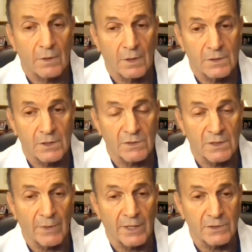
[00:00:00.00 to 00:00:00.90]
until
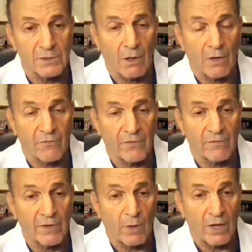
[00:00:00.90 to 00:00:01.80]
somebody is off
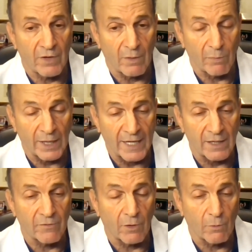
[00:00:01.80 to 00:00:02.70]
if an
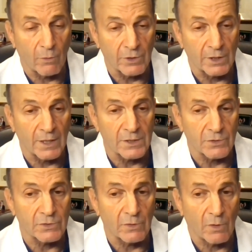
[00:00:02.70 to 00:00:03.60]
ablative or wounding
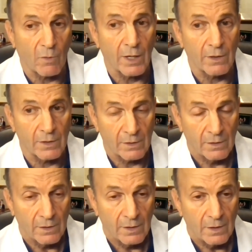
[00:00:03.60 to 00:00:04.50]
laser is required.
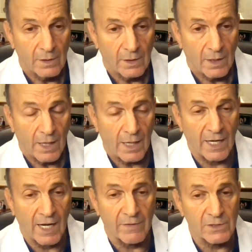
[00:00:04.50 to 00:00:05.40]
And
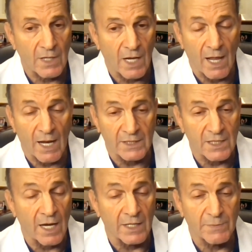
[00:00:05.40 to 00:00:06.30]
again, there's not a lot of
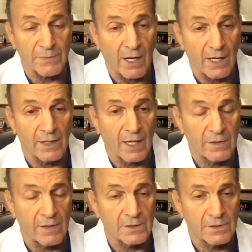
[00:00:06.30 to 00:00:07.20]
science behind that.
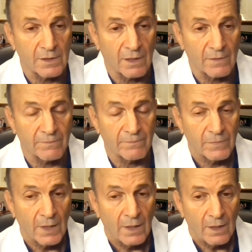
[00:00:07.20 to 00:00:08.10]

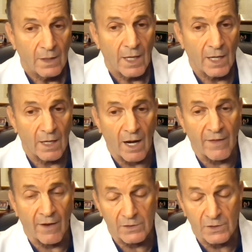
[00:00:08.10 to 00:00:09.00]
And a lot of
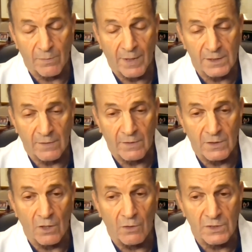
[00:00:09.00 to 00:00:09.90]
that also depends on the
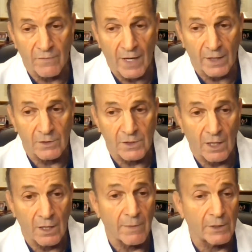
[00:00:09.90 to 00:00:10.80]
dose of
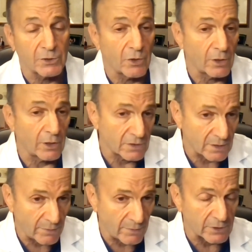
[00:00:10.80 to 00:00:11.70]
Accutane. You mentioned earlier
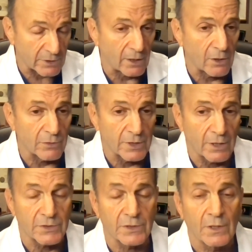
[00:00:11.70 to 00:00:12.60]
somebody was on a low
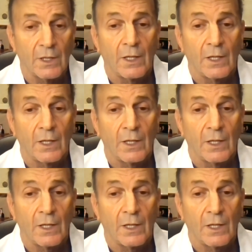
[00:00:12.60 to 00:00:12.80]
dose